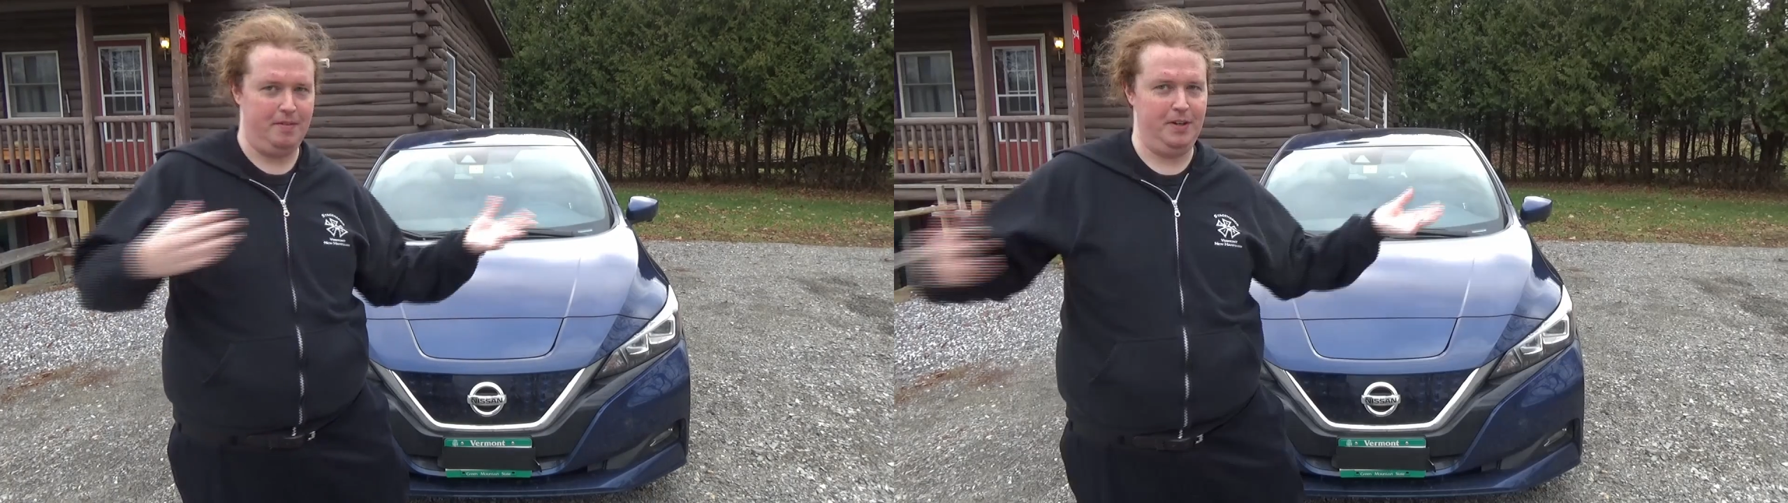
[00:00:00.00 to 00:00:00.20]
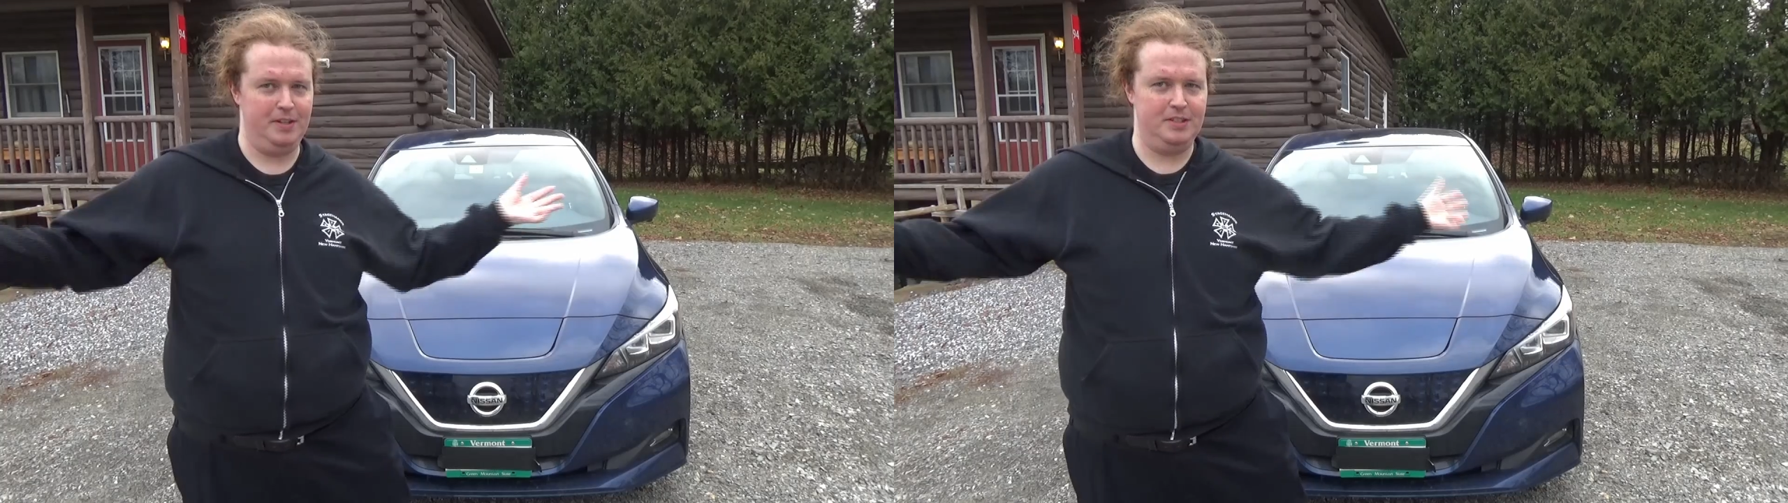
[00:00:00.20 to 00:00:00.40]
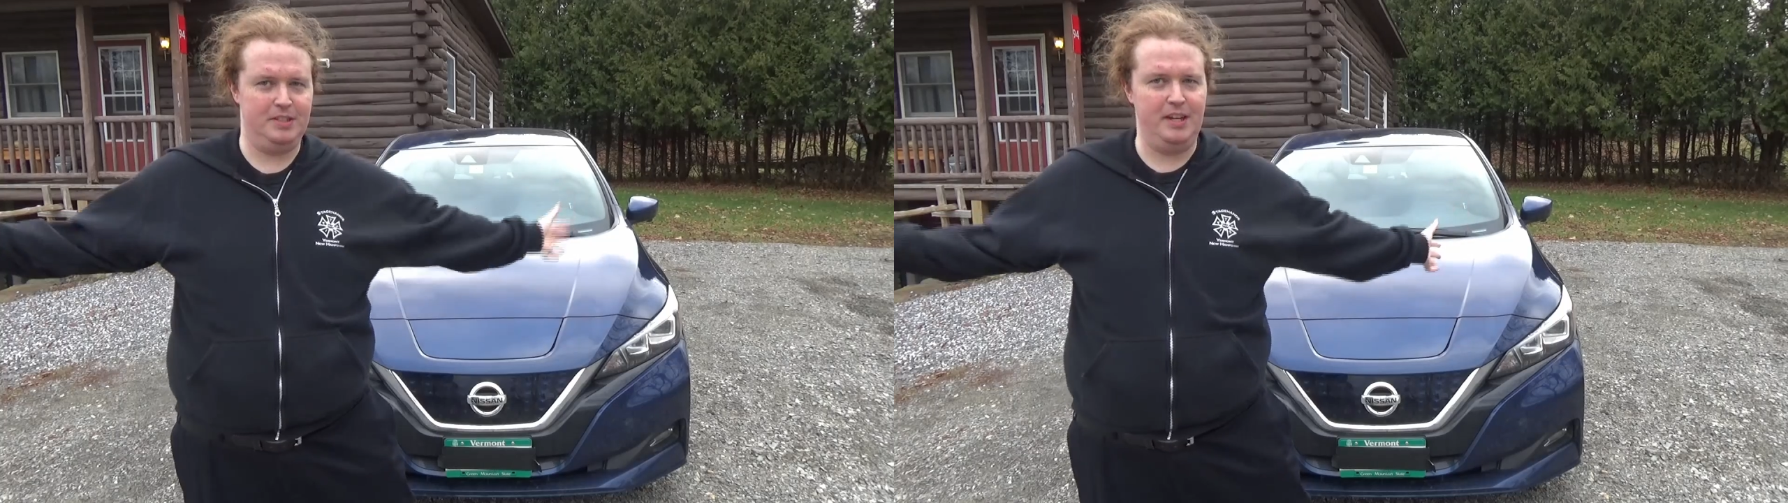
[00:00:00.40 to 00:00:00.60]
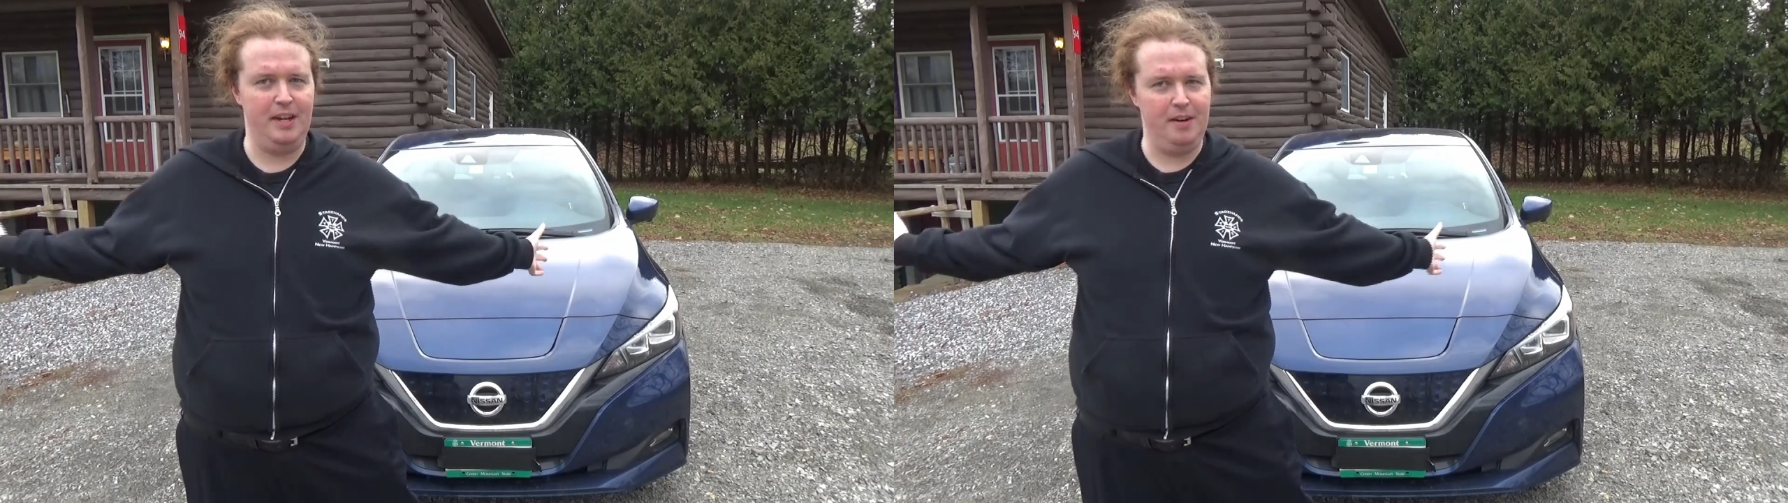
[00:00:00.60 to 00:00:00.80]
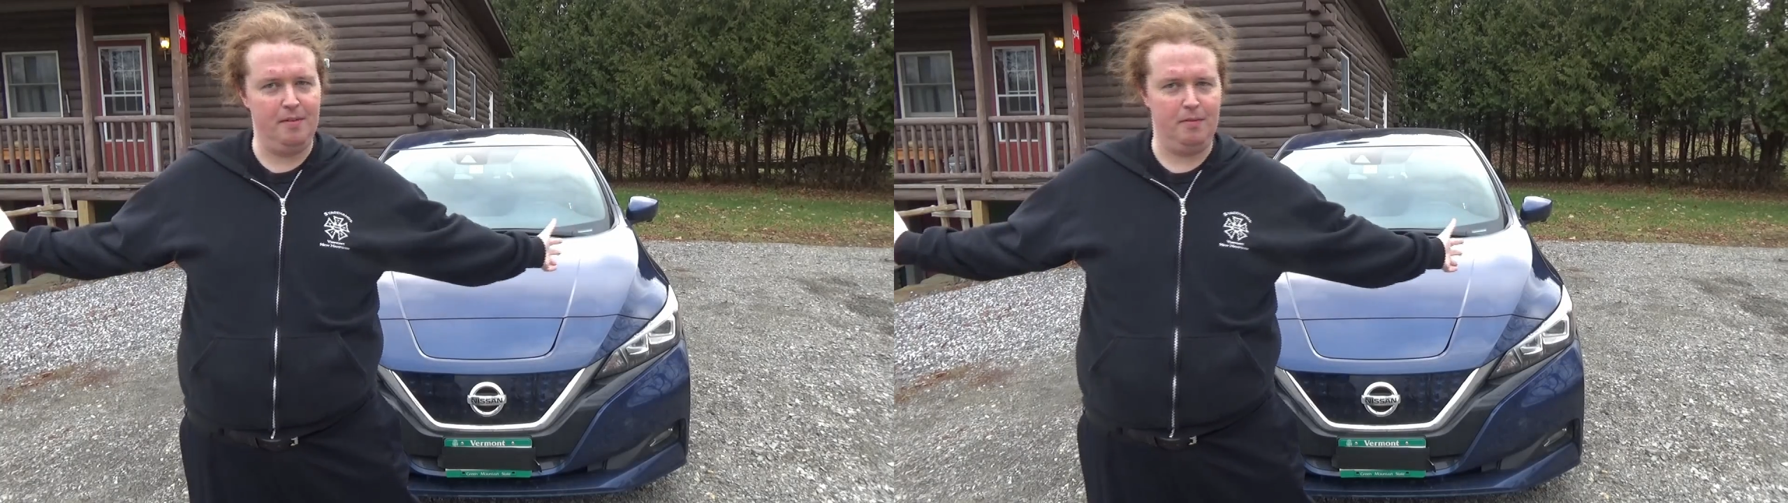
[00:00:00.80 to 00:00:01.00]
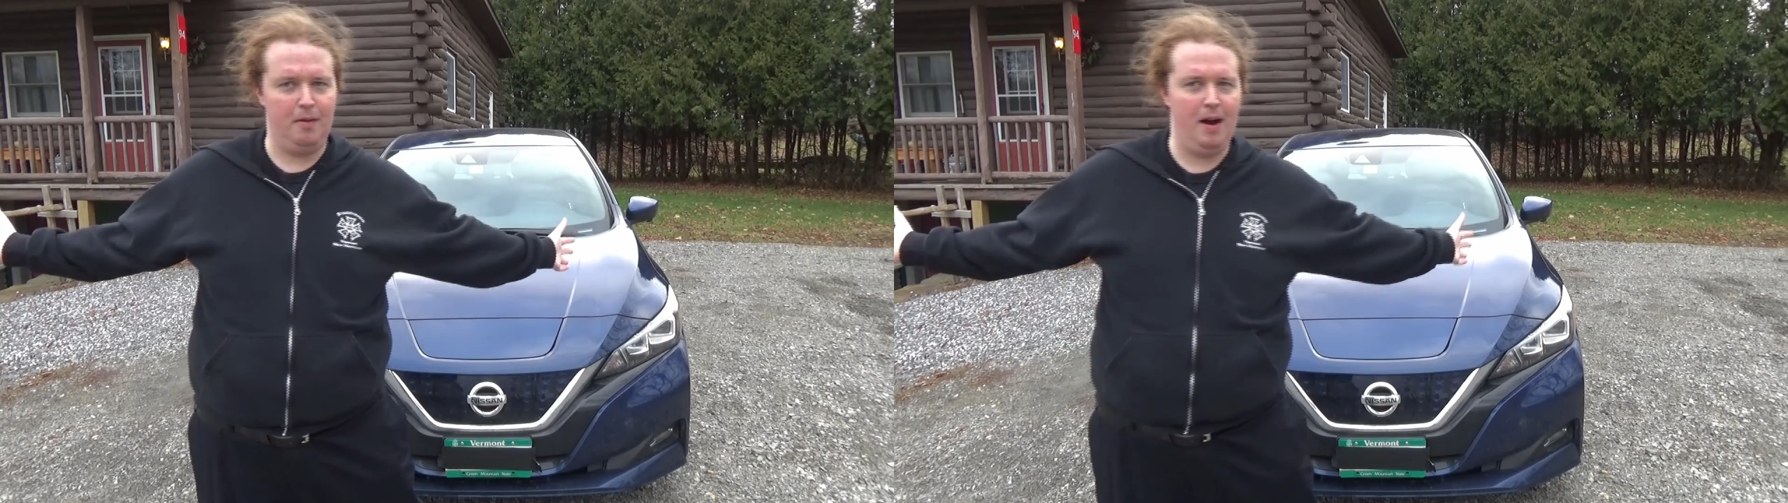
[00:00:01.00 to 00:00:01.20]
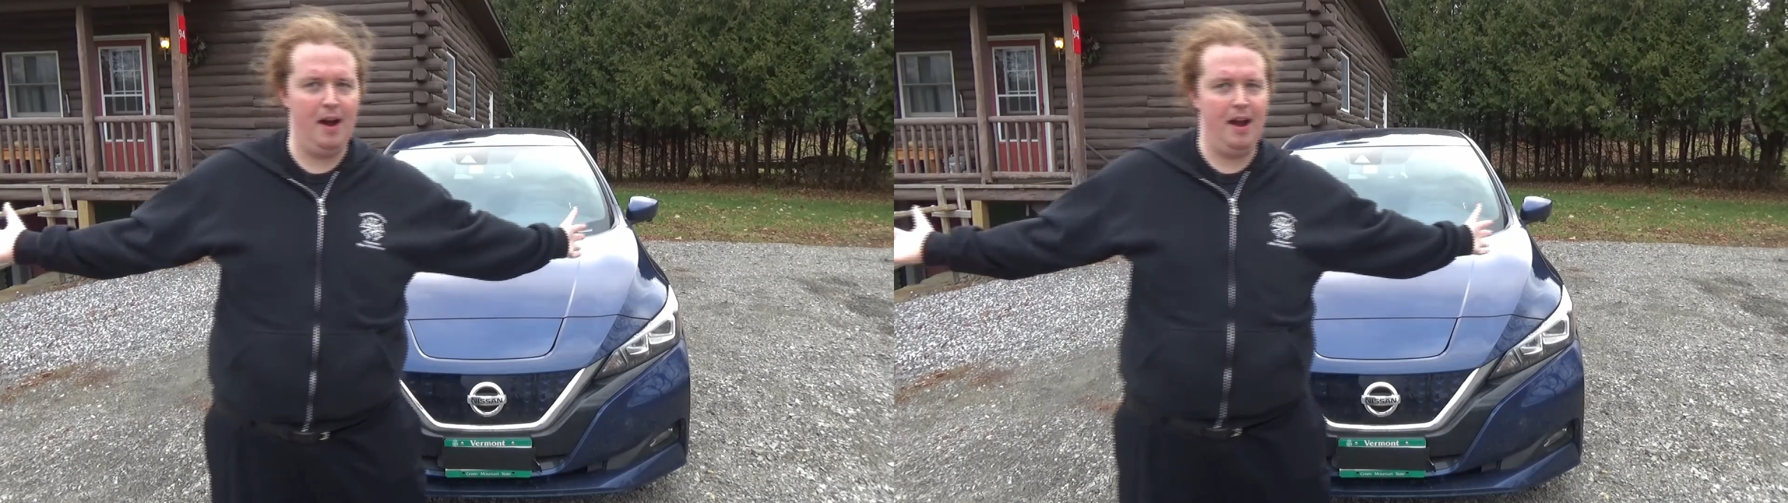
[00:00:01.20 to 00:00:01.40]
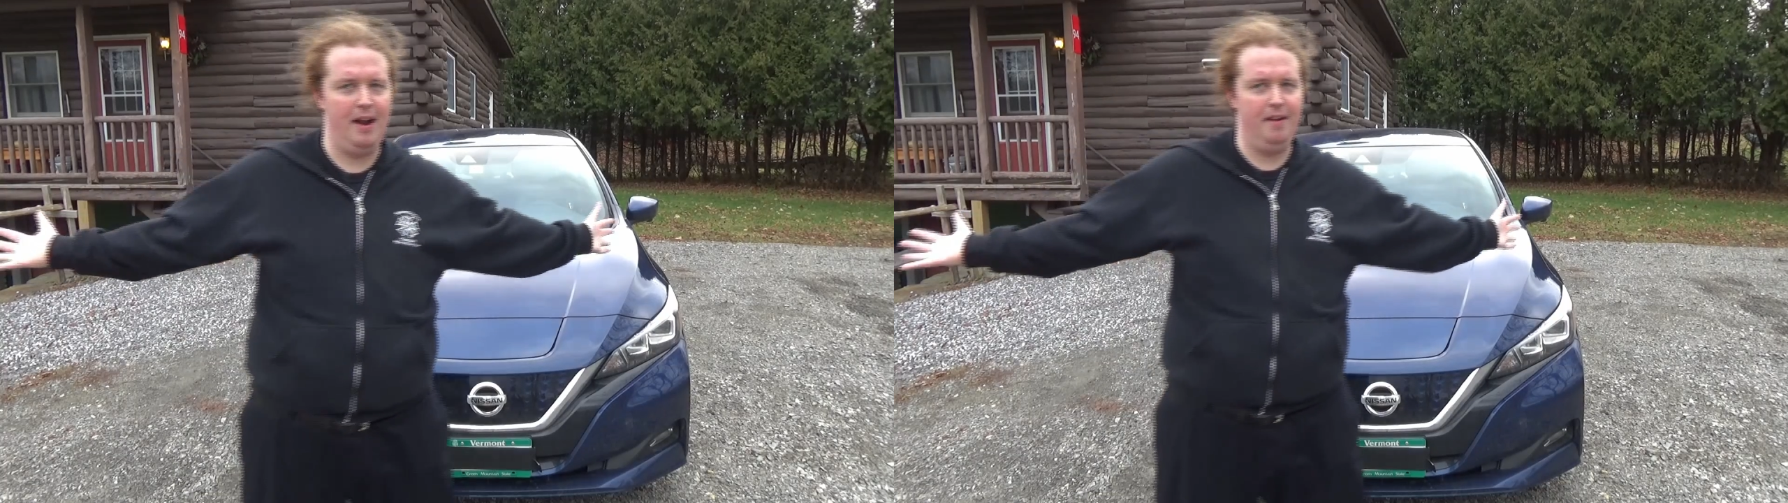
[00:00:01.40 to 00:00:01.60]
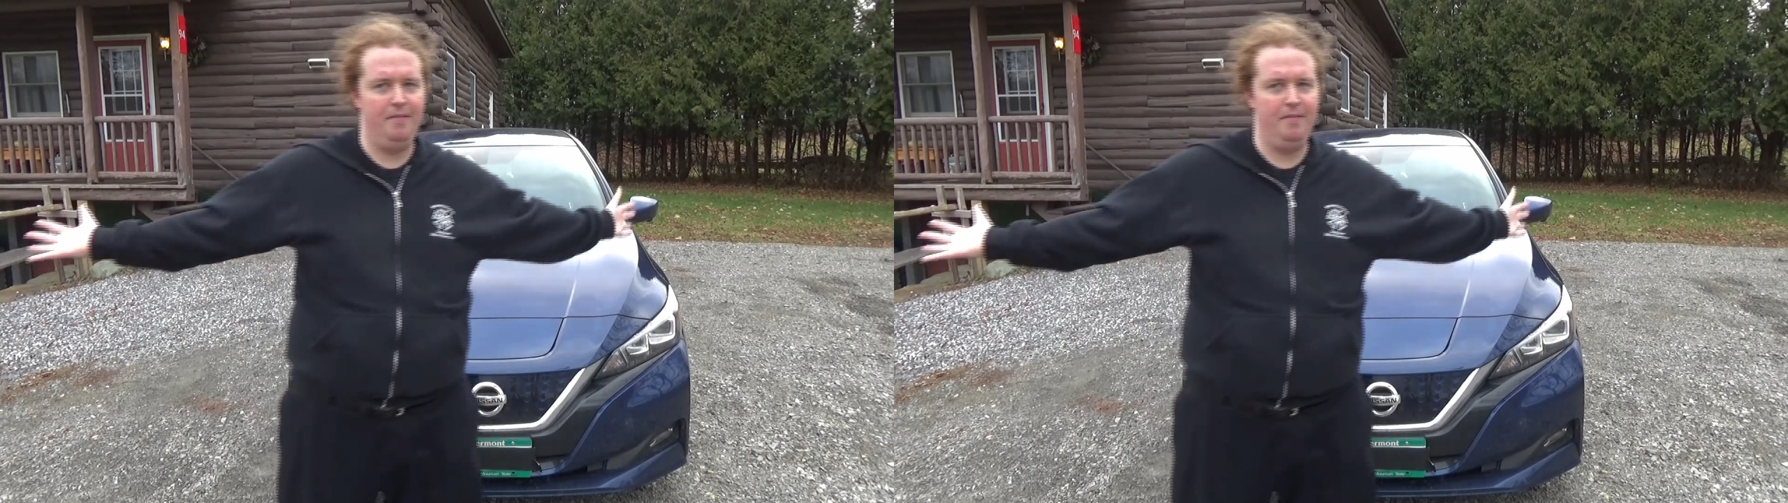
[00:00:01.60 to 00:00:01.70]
you can see your wide